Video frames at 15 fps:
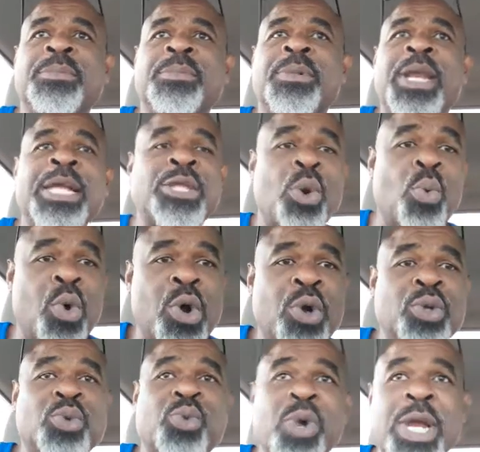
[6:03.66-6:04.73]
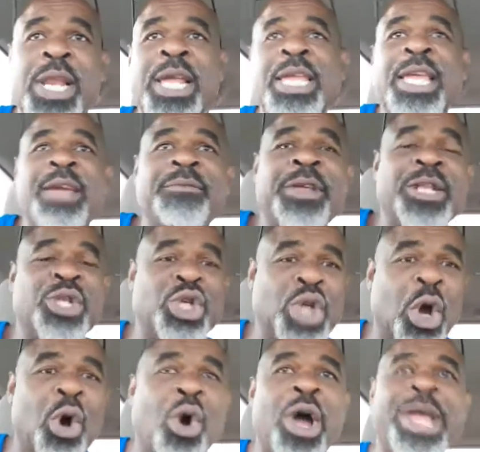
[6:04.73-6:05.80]
Like the world's really giving
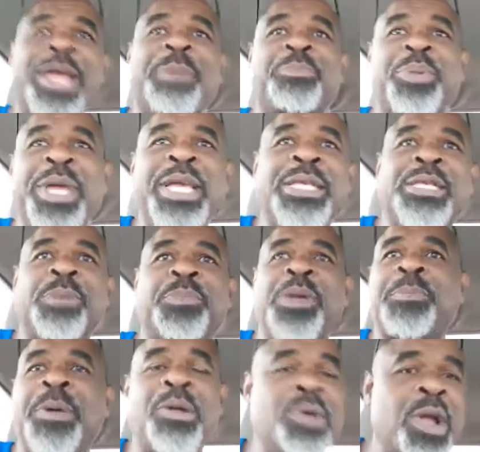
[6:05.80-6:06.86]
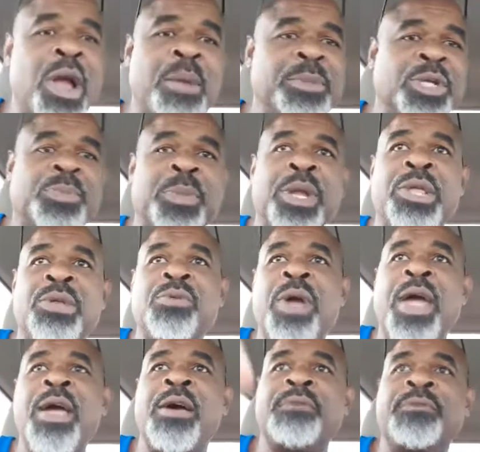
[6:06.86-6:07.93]
joy and peace to people. I don't care how much money you
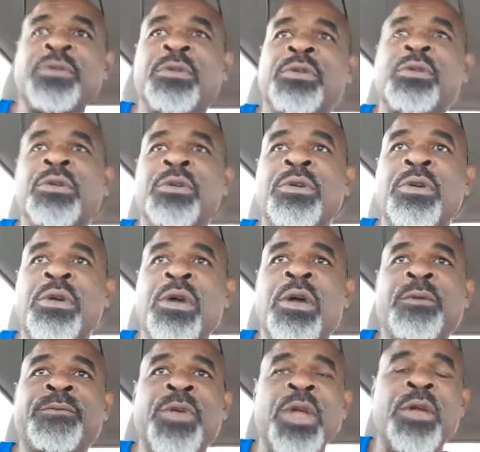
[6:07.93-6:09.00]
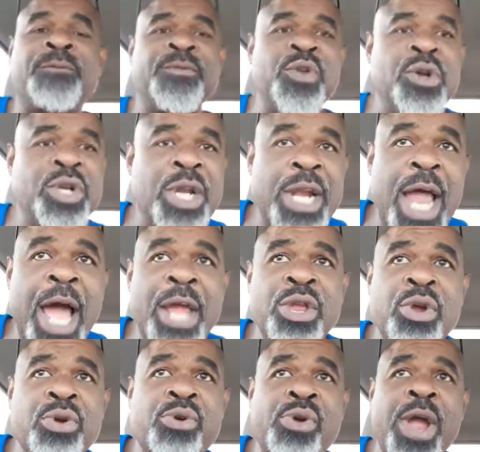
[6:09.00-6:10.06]
have. If you're denying
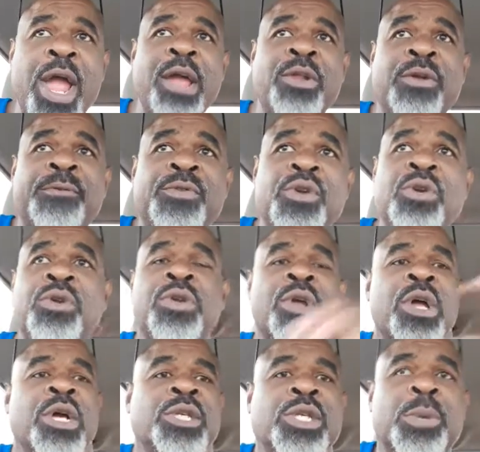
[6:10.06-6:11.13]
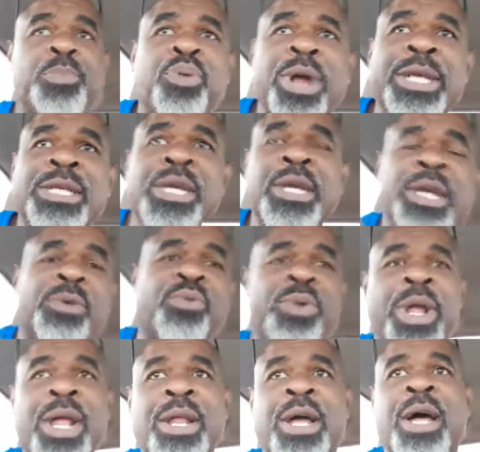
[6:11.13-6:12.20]
your Creator, if you're suppressing
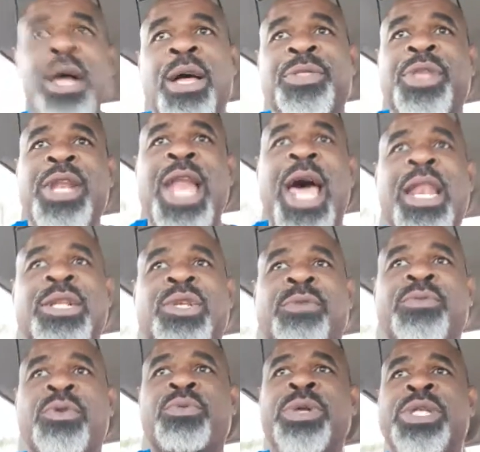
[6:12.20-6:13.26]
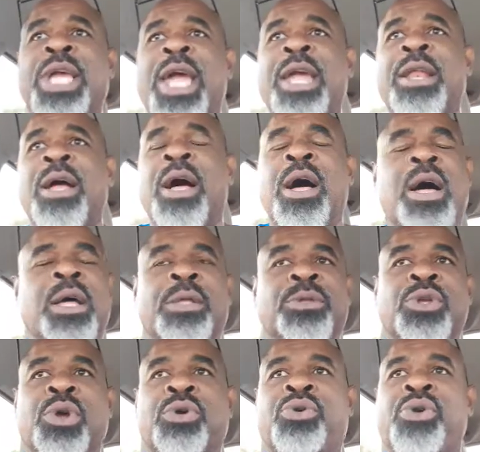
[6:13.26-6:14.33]
the knowledge of
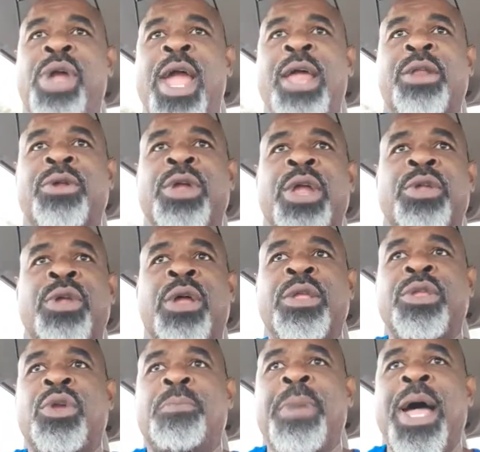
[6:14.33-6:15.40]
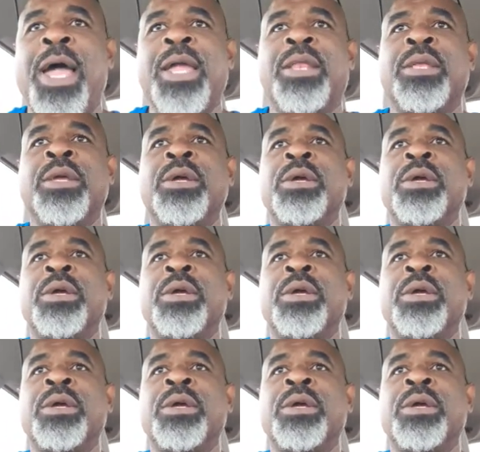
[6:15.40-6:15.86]
your Creator in your mind,